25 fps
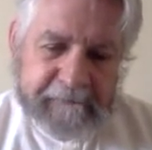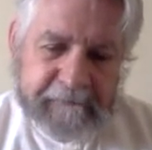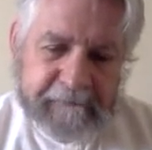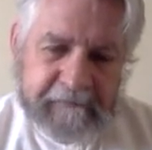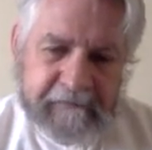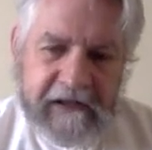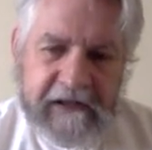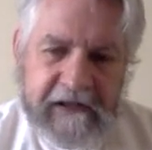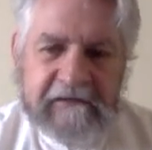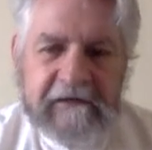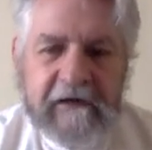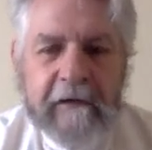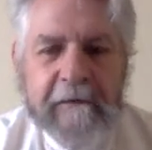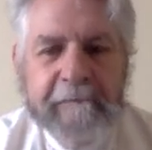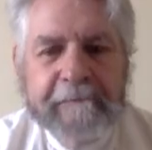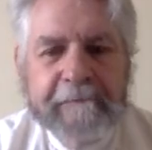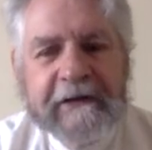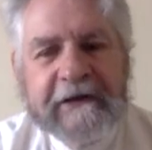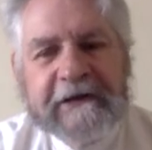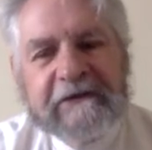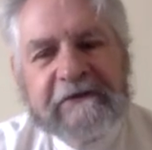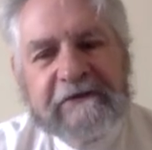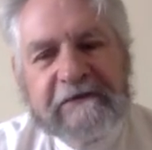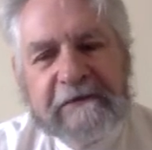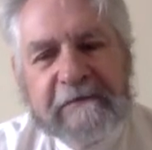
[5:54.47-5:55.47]
Dear old
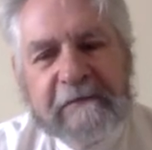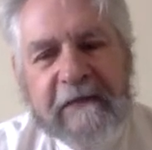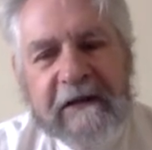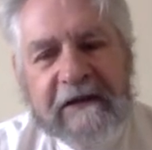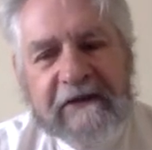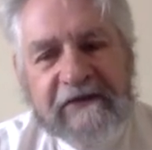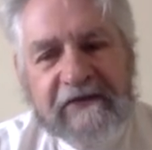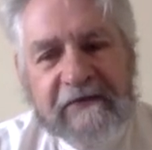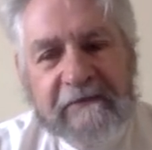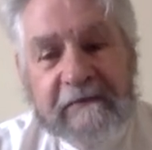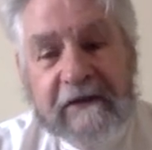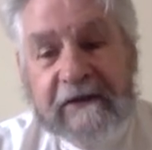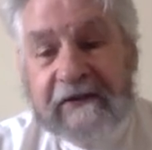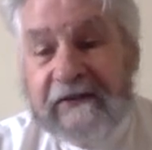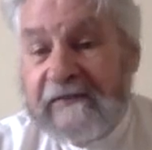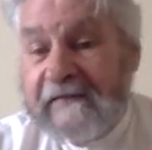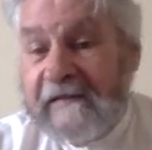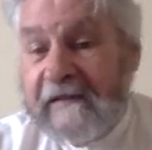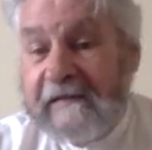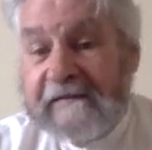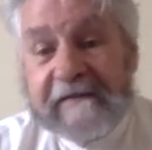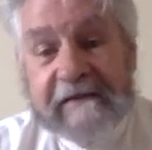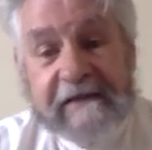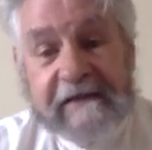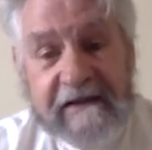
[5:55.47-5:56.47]
Peter, who makes a mess of
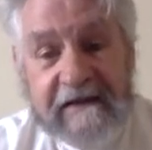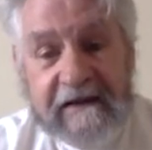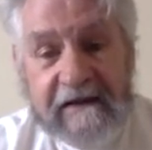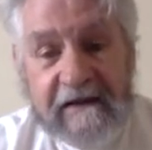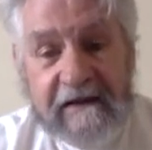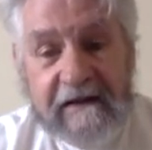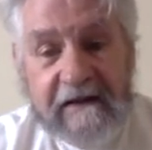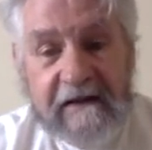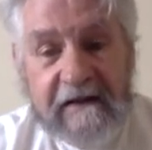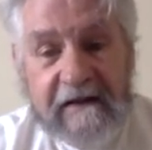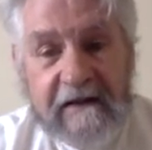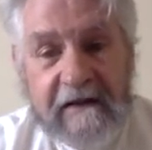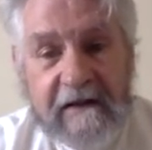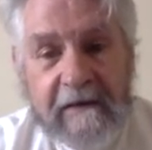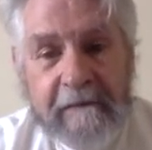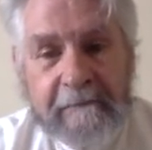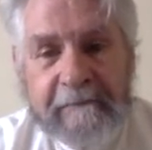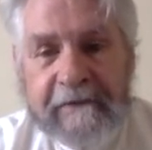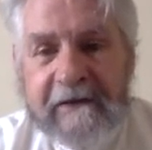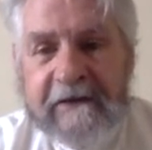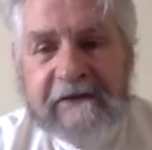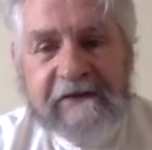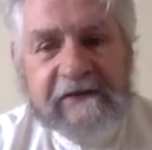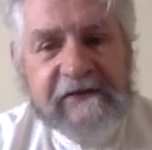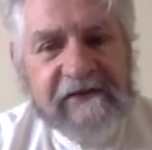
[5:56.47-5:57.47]
everything,
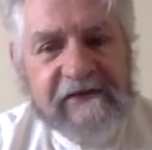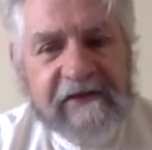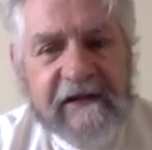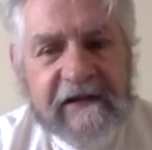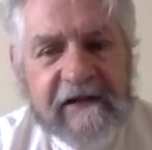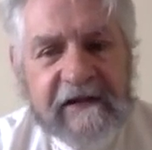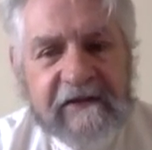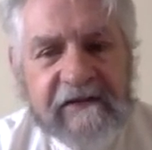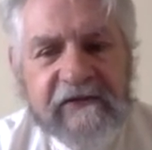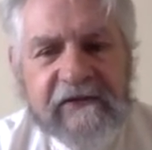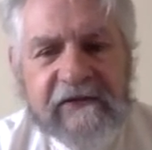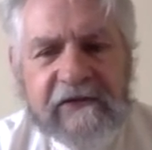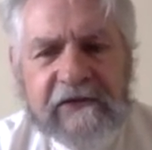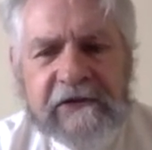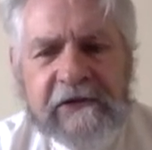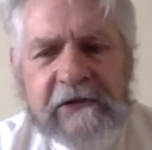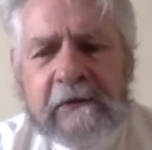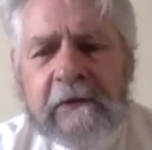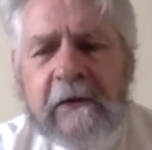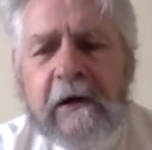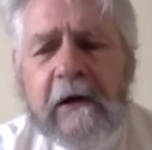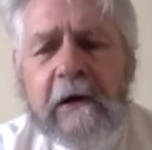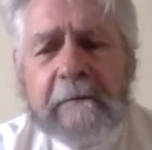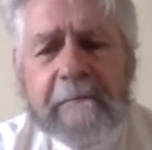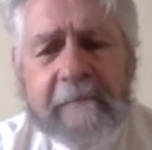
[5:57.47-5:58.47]
Peter says,
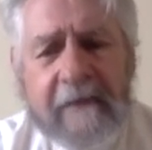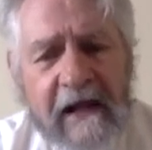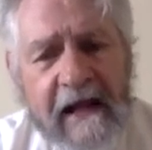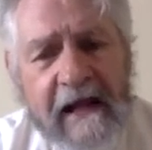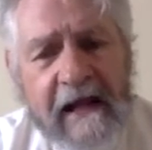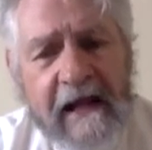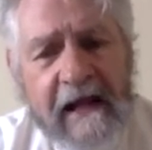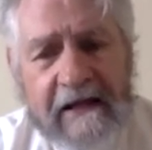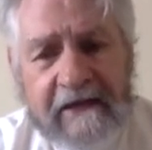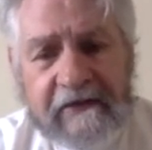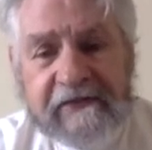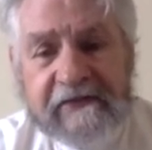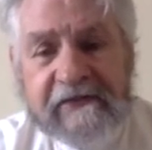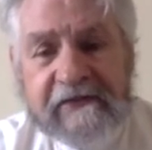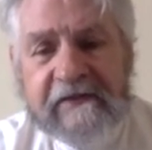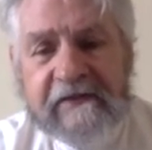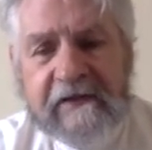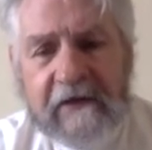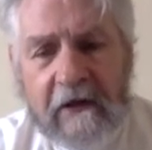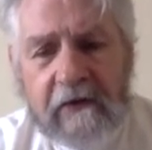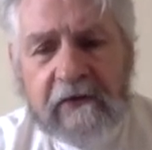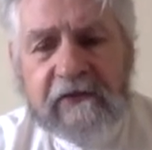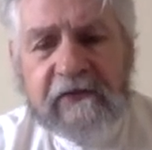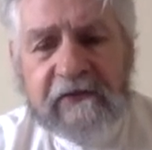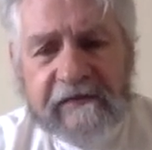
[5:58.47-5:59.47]
you are blessed,
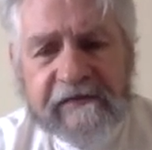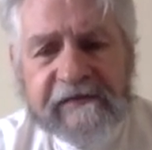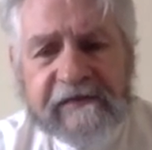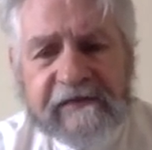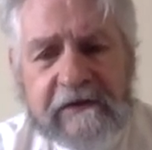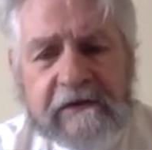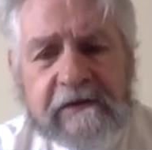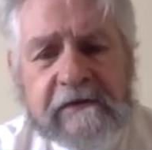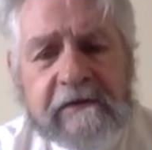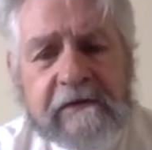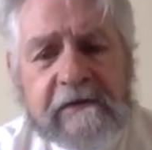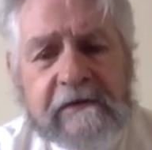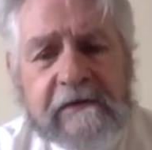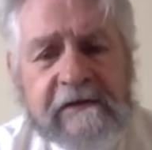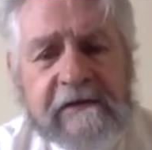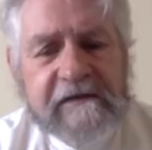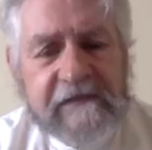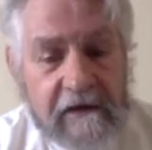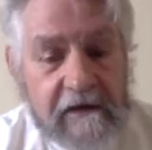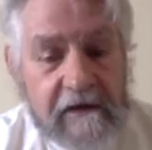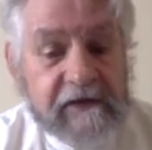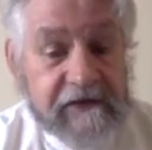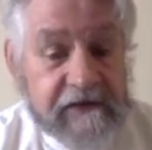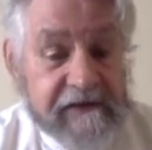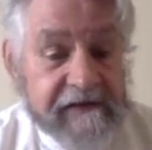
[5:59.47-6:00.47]
those of you,
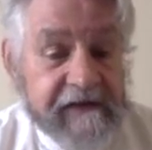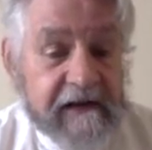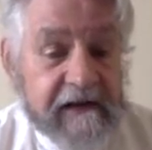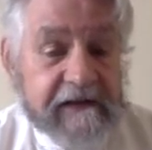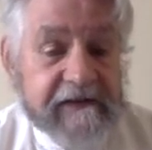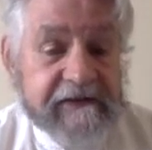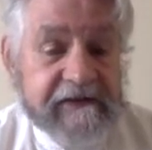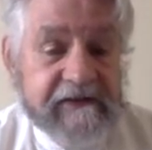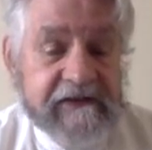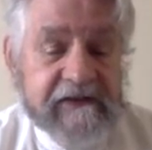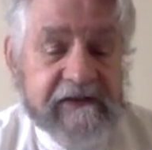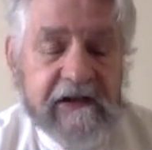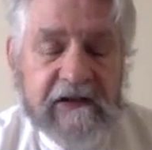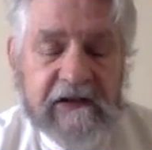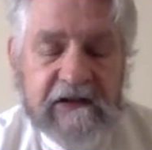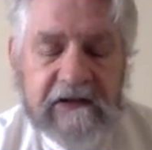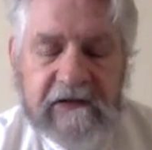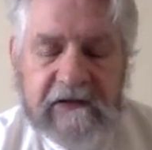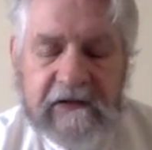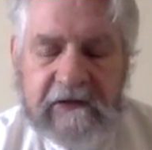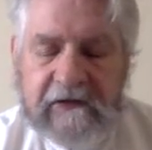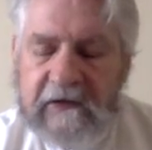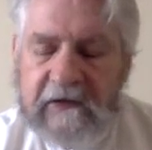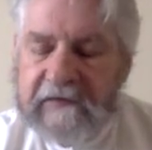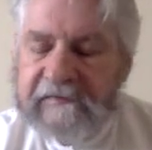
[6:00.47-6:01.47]
those of us
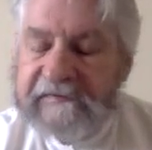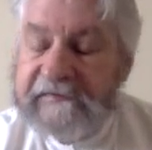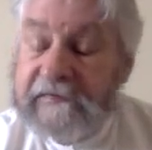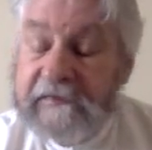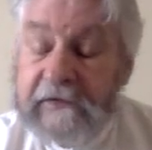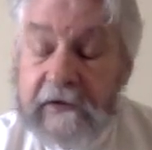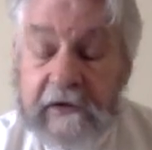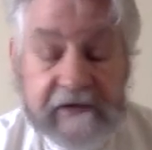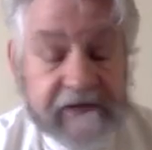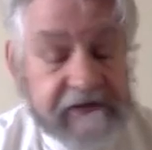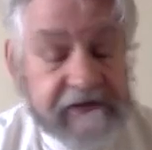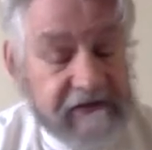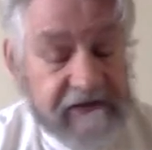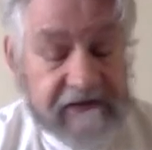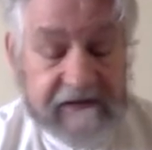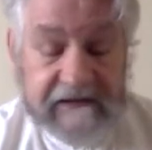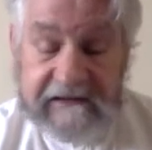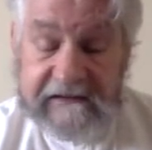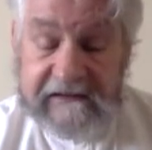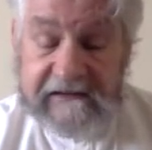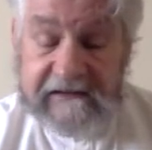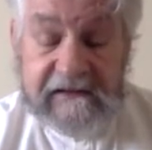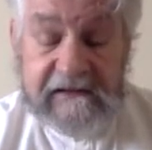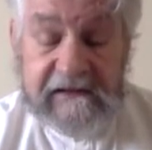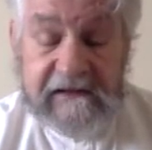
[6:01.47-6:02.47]
who have not
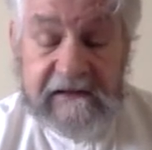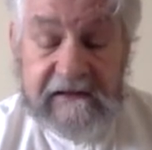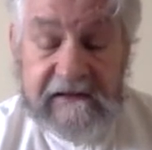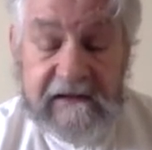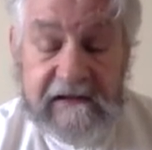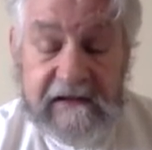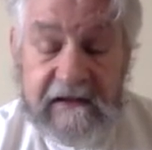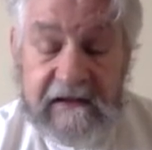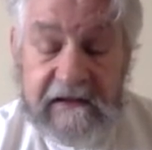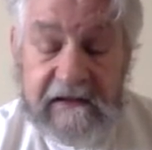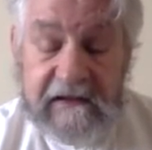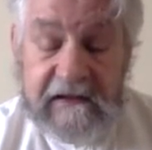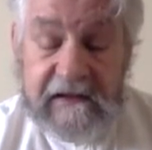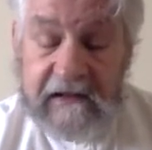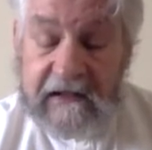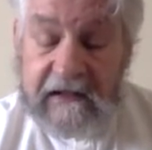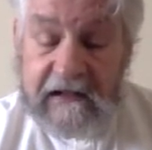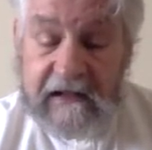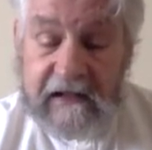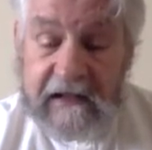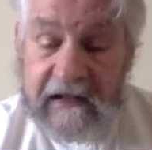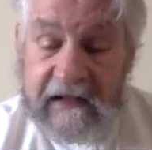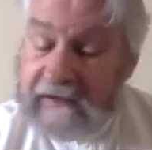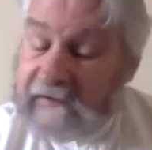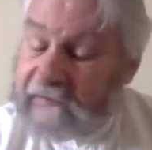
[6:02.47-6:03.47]
seen
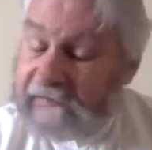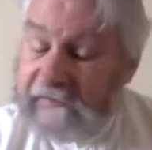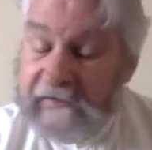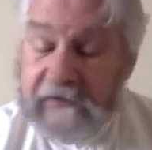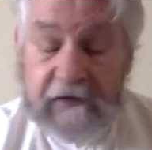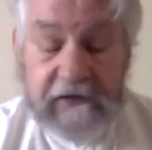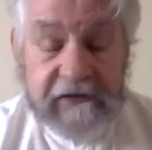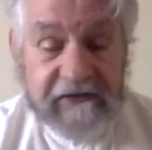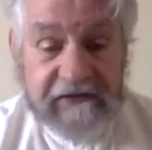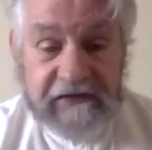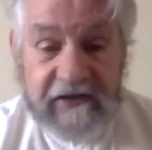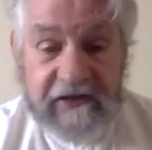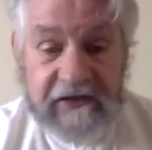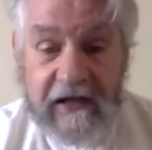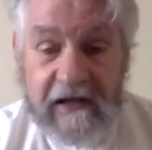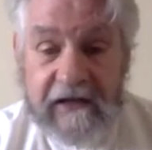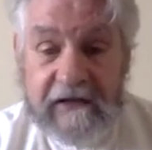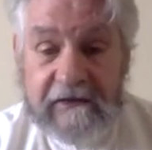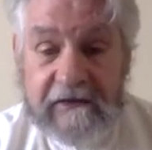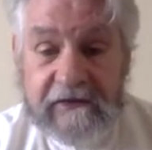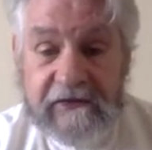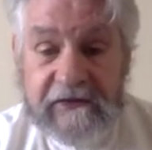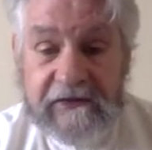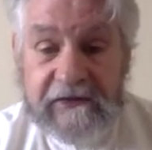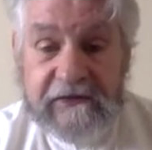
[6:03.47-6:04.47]
and have not
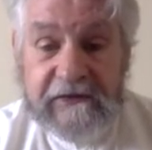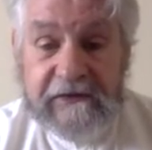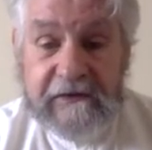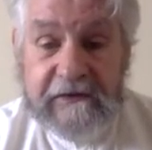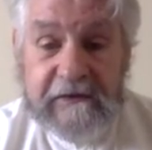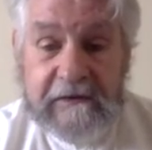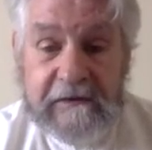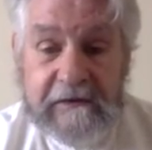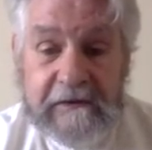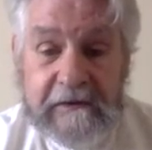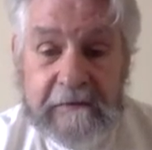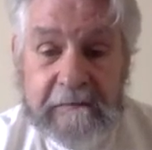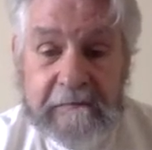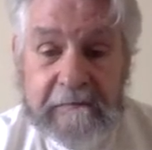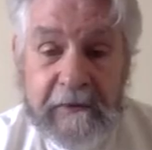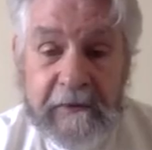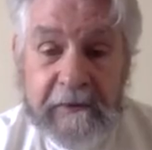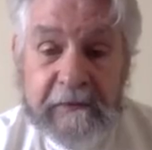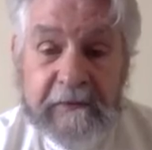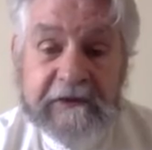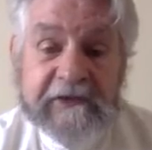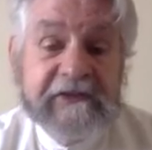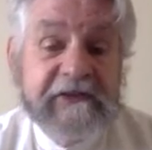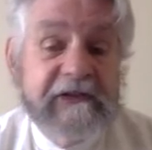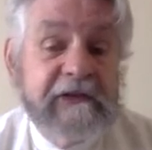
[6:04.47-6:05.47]
touched,
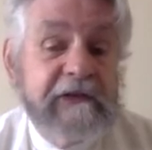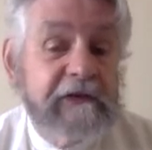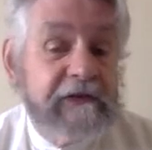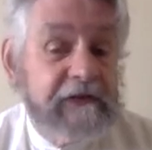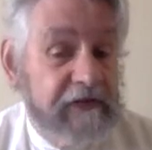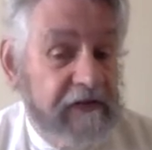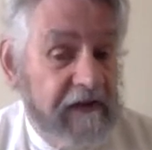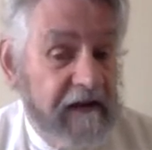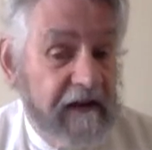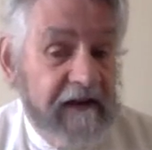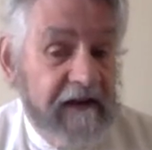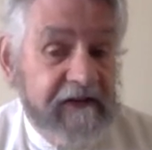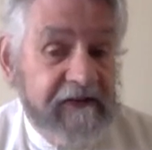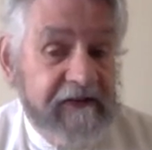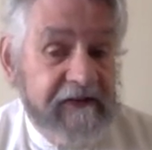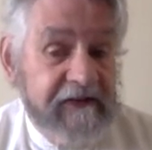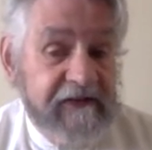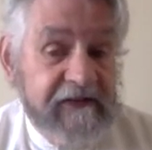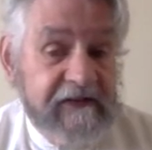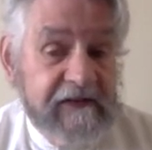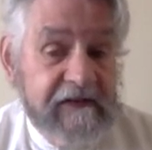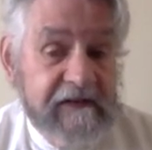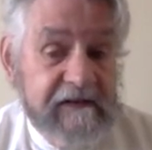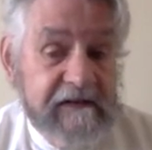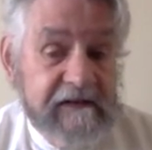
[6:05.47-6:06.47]
but we still
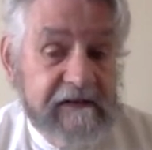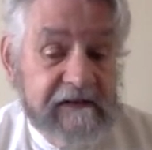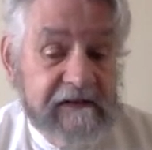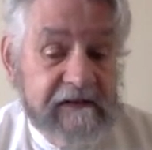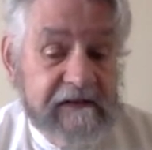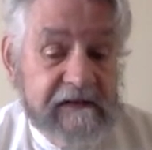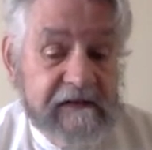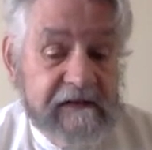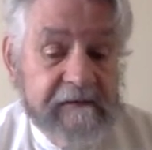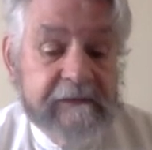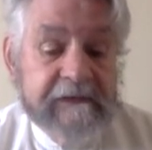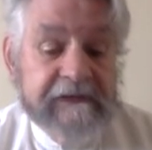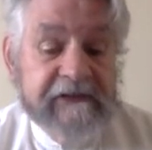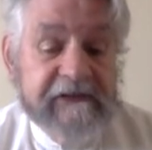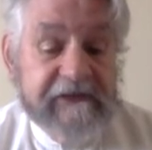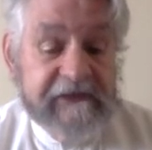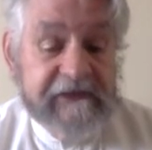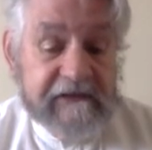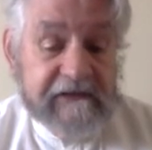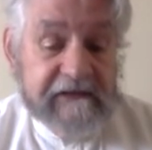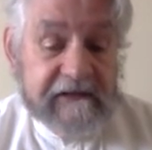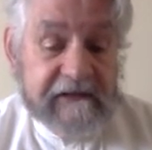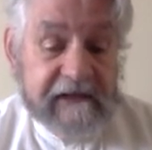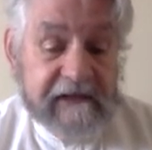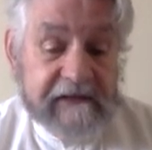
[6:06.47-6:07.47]
trust and we still
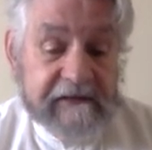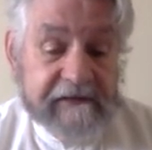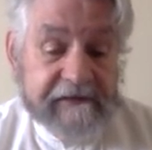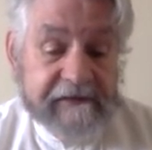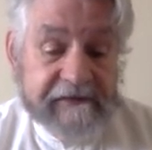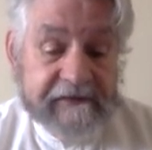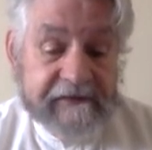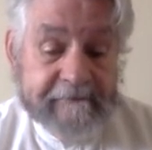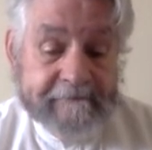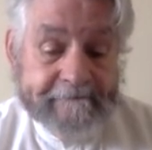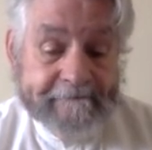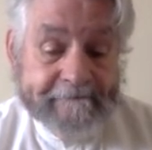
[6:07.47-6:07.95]
love.